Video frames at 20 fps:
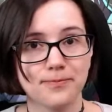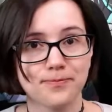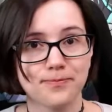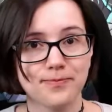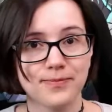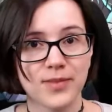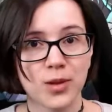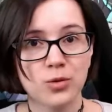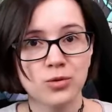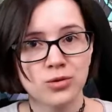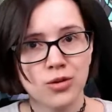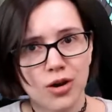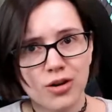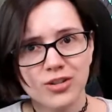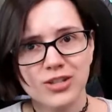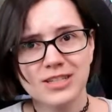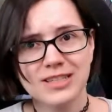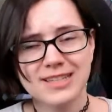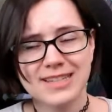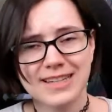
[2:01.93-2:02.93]
Not
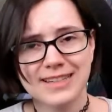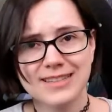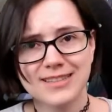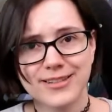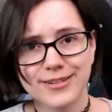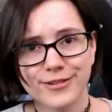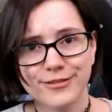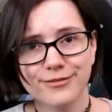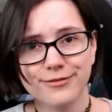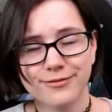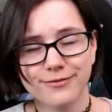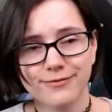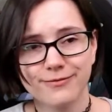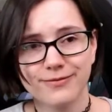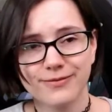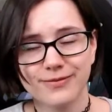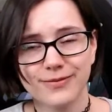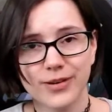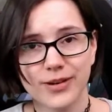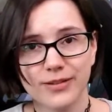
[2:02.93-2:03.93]
dodge in the sense of
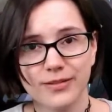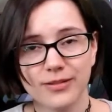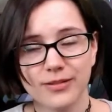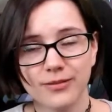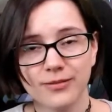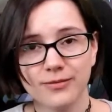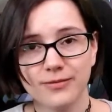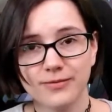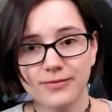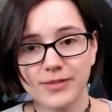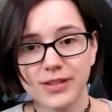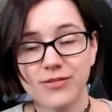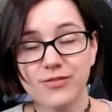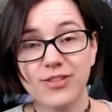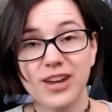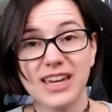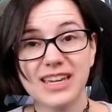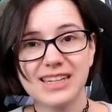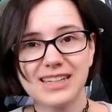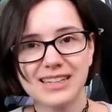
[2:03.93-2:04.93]

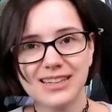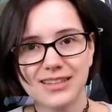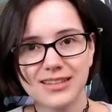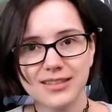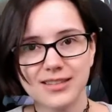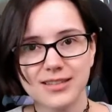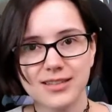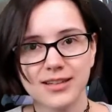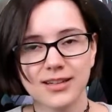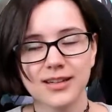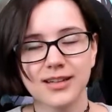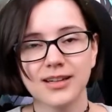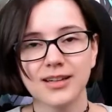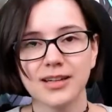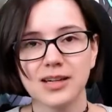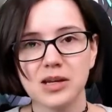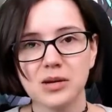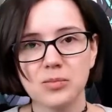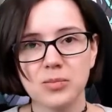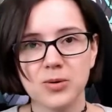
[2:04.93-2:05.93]
evading it,
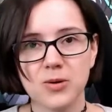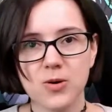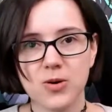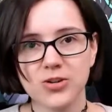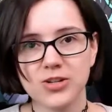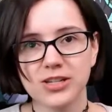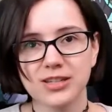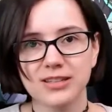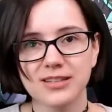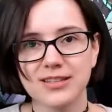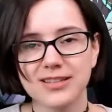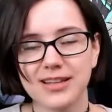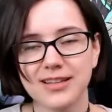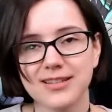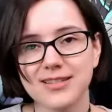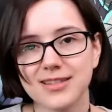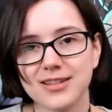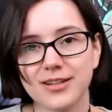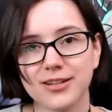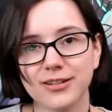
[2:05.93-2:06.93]
but dodging in the
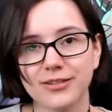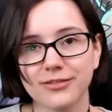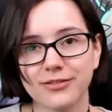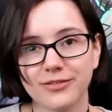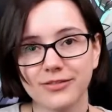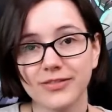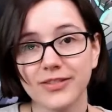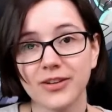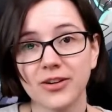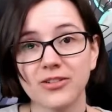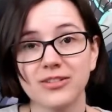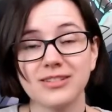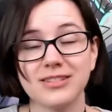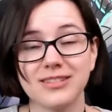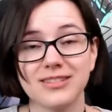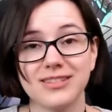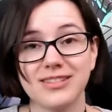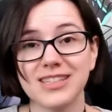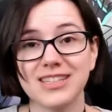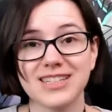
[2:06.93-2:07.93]
sense of, the
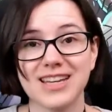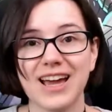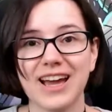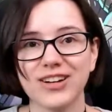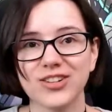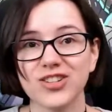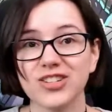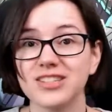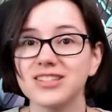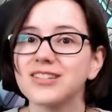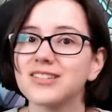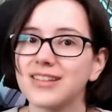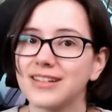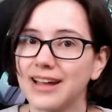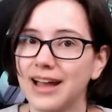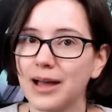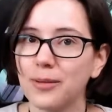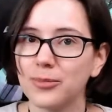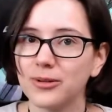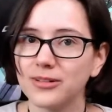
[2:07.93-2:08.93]
attack just doesn't
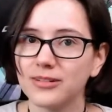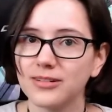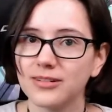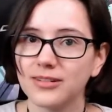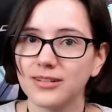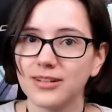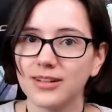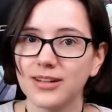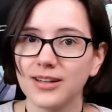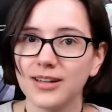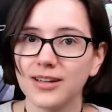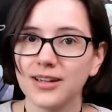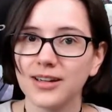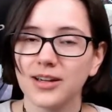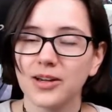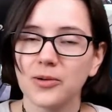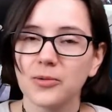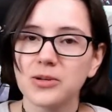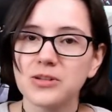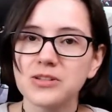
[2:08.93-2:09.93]
happen.
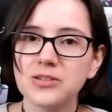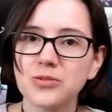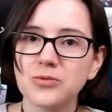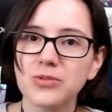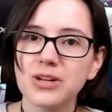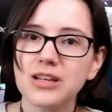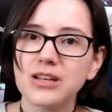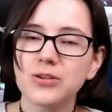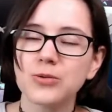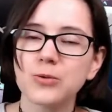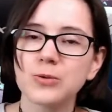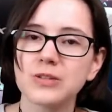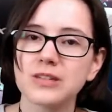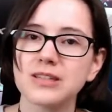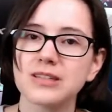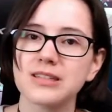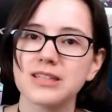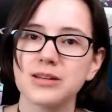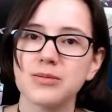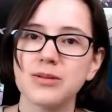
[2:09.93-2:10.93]
Which is a really cool
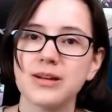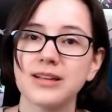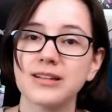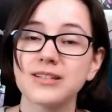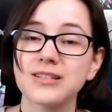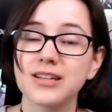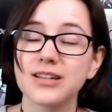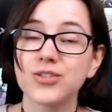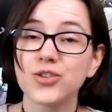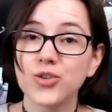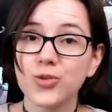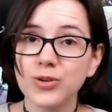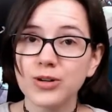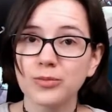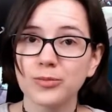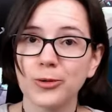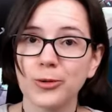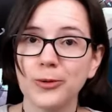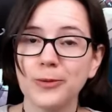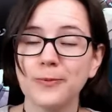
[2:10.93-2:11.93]
system, and it's
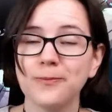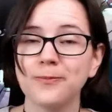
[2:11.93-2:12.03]
enjoyable.